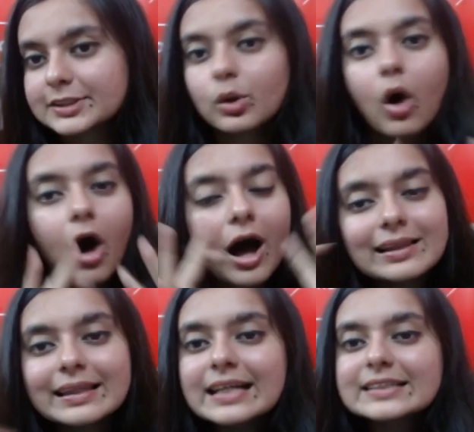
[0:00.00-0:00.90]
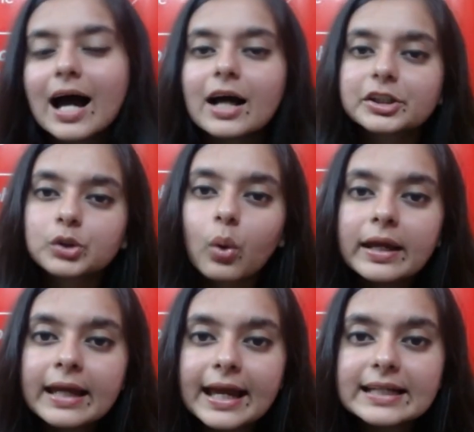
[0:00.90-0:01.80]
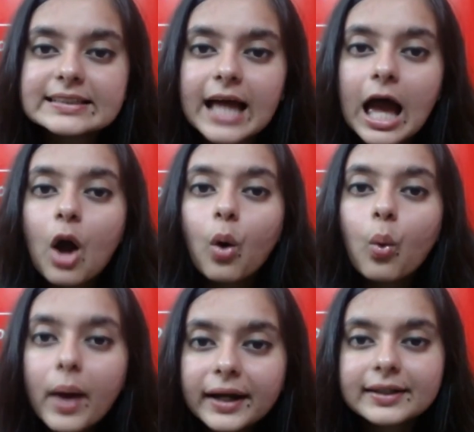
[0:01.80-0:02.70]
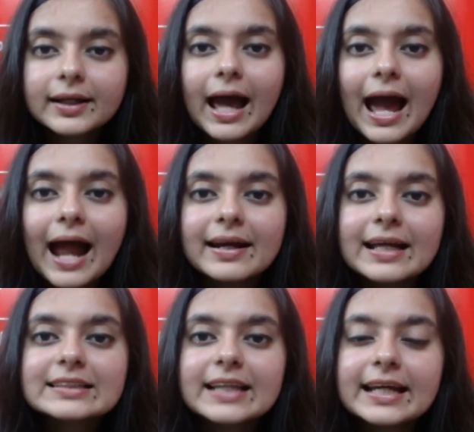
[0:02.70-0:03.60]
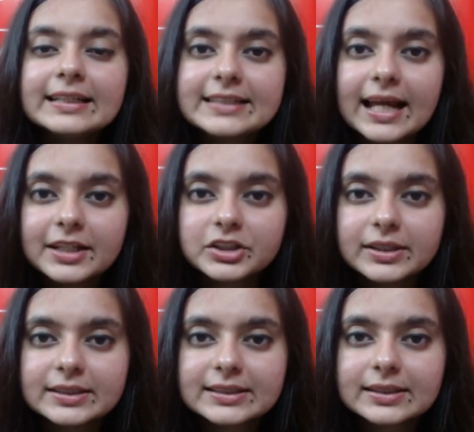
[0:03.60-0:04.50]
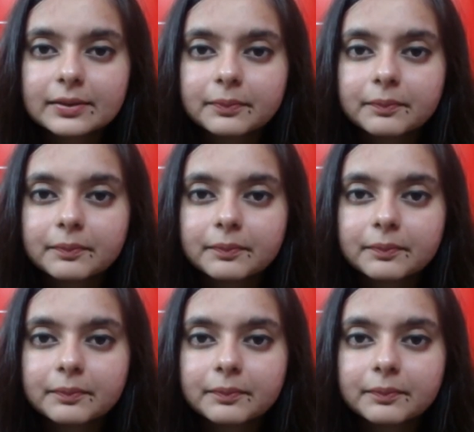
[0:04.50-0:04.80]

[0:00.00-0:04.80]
So all these are showing his wit and his intelligence.